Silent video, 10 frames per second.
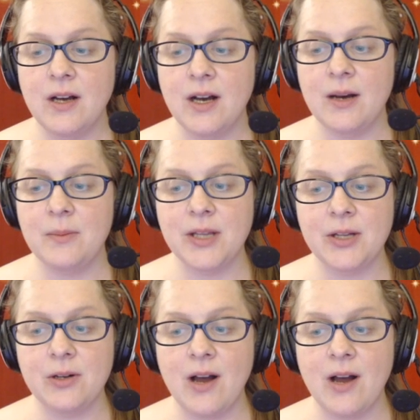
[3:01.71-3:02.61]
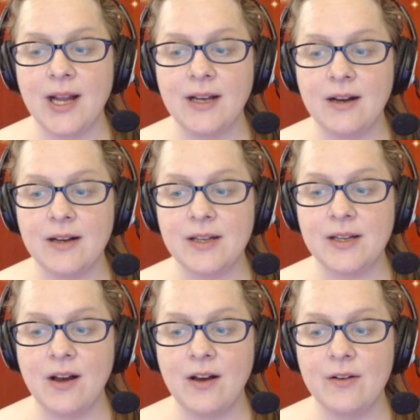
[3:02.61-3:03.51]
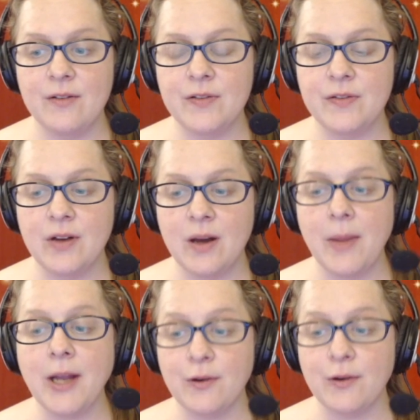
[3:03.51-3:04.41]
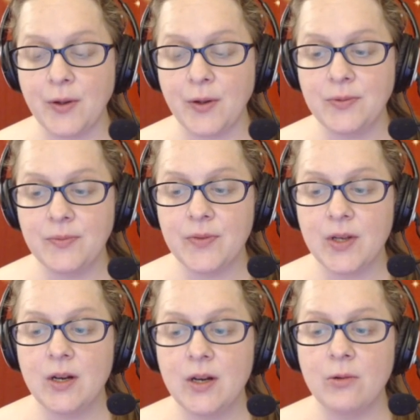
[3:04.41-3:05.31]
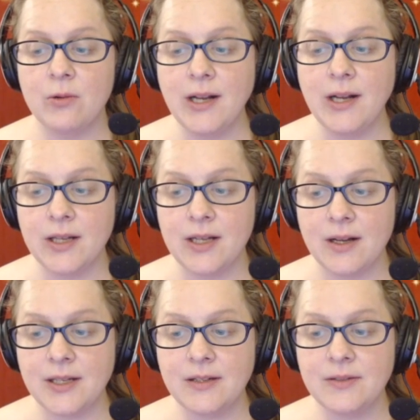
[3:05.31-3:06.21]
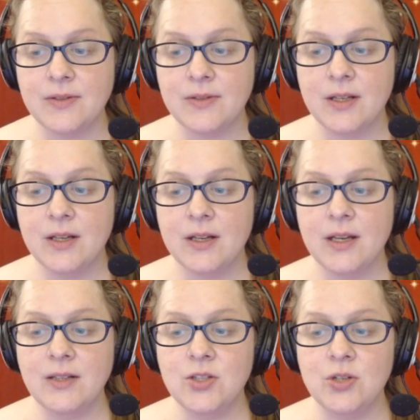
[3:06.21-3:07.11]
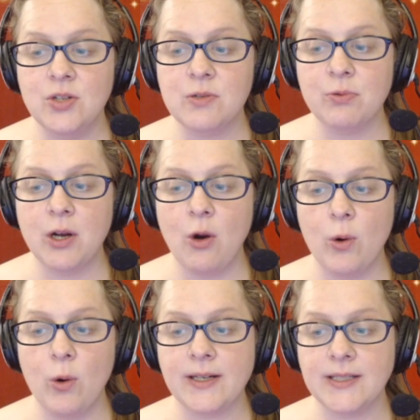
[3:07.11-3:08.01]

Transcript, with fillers: um, little icon of a microphone. Right click on it and choose recording